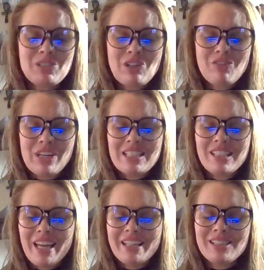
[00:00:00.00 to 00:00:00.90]
Don't forget to
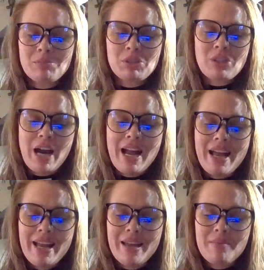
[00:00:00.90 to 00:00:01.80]
like and
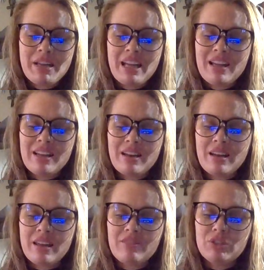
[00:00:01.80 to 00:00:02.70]
subscribe. And
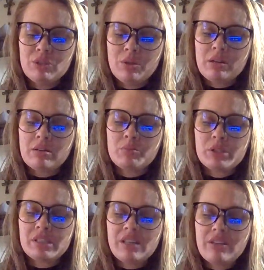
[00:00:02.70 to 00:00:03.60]
if you are
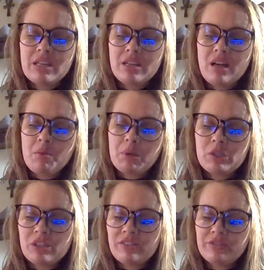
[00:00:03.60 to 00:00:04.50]
receiving a
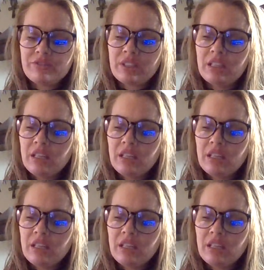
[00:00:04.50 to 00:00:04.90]
bunch of